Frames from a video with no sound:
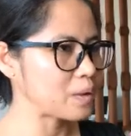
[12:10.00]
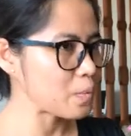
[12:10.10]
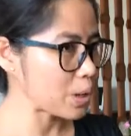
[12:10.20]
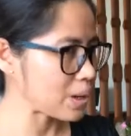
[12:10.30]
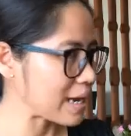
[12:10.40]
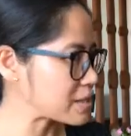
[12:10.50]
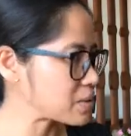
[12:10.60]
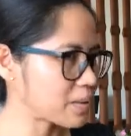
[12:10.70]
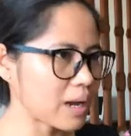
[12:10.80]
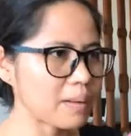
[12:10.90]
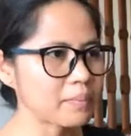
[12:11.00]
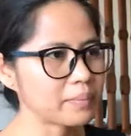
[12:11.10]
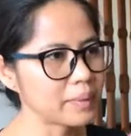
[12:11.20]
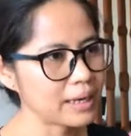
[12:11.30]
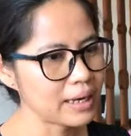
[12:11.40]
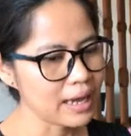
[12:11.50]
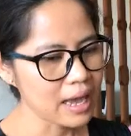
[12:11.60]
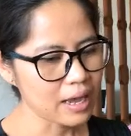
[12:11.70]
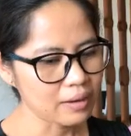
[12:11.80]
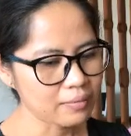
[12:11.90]
the worker has to come
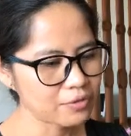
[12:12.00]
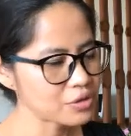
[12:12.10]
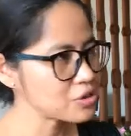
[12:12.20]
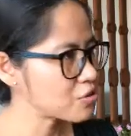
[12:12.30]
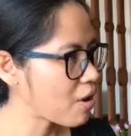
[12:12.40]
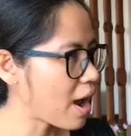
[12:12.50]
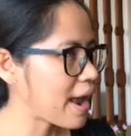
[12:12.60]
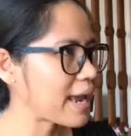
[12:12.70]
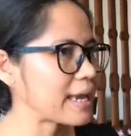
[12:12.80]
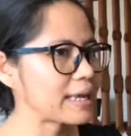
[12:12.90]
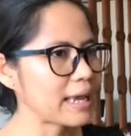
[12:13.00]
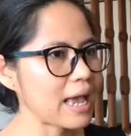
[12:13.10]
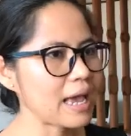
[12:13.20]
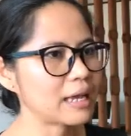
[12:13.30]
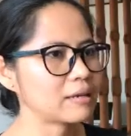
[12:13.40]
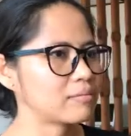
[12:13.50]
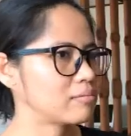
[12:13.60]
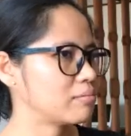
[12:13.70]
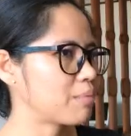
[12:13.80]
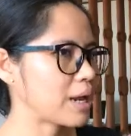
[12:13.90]
um, for strike
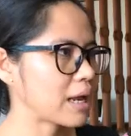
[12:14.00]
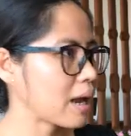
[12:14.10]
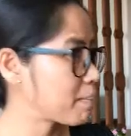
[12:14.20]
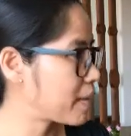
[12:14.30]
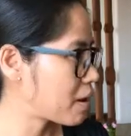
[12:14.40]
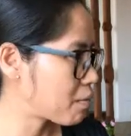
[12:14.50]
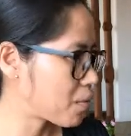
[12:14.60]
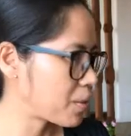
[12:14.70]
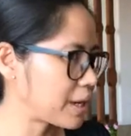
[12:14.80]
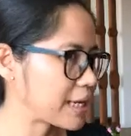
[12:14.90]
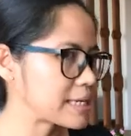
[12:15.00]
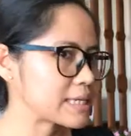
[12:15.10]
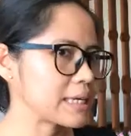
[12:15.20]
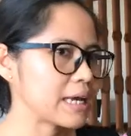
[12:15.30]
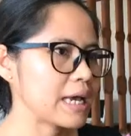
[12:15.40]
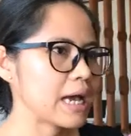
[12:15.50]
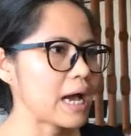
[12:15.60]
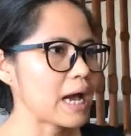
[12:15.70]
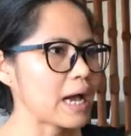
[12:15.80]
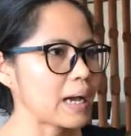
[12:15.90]
and bringing up their voice.
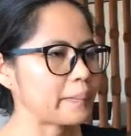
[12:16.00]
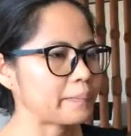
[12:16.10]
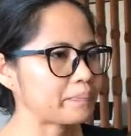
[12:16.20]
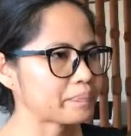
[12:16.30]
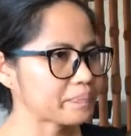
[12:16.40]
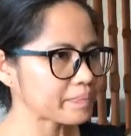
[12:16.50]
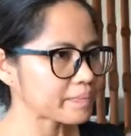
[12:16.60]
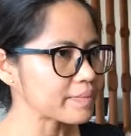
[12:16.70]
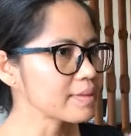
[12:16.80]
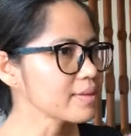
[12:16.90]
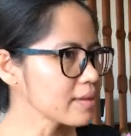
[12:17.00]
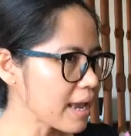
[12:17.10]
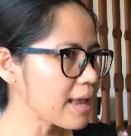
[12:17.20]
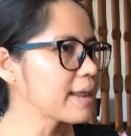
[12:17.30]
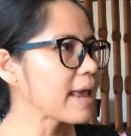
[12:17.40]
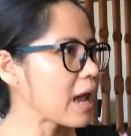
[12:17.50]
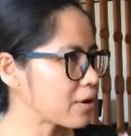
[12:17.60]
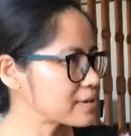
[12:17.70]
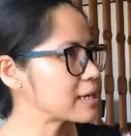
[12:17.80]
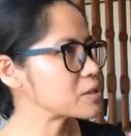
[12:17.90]
Um,
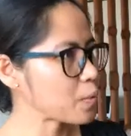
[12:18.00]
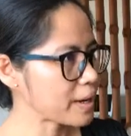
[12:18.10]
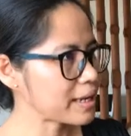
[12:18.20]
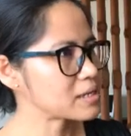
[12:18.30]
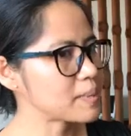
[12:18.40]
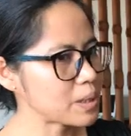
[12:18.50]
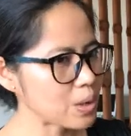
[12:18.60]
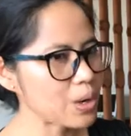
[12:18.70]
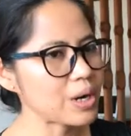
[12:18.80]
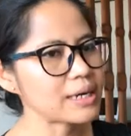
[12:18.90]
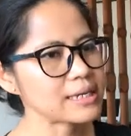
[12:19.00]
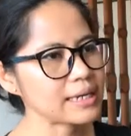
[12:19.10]
anyhow, their voice has been heard,